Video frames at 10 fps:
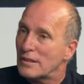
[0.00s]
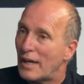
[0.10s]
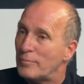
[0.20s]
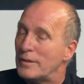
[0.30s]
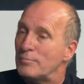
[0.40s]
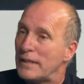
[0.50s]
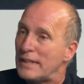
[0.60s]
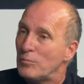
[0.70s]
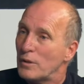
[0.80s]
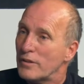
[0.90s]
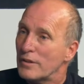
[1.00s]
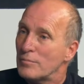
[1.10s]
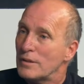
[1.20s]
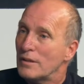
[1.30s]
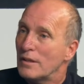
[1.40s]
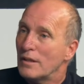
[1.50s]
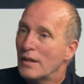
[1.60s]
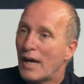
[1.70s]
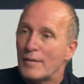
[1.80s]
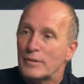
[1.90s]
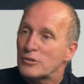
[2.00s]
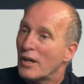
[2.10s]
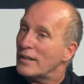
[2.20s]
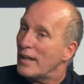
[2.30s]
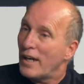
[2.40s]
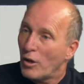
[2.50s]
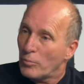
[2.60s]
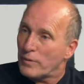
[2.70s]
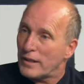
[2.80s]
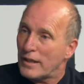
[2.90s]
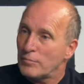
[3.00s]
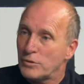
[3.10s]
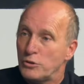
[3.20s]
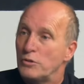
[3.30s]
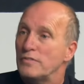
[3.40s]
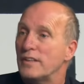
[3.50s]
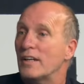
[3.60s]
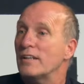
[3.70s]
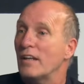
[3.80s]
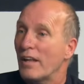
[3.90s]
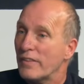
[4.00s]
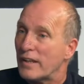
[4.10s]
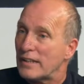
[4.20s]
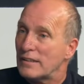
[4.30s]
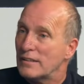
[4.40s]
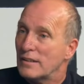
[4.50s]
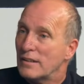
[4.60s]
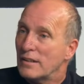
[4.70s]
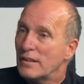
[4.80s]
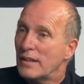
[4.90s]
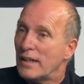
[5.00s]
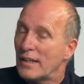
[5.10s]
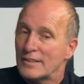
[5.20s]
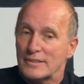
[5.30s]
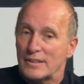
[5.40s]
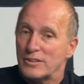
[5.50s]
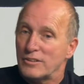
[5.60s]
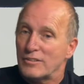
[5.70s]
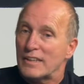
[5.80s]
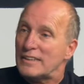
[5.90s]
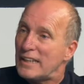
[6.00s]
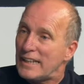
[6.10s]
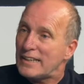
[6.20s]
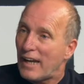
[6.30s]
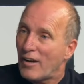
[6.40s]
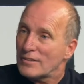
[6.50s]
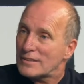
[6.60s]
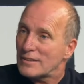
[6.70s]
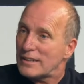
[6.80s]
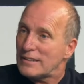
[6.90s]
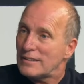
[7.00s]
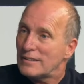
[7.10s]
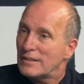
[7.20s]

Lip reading: I've been meeting with them. I've been trying to help them. You've done nothing. And I said, they need counseling.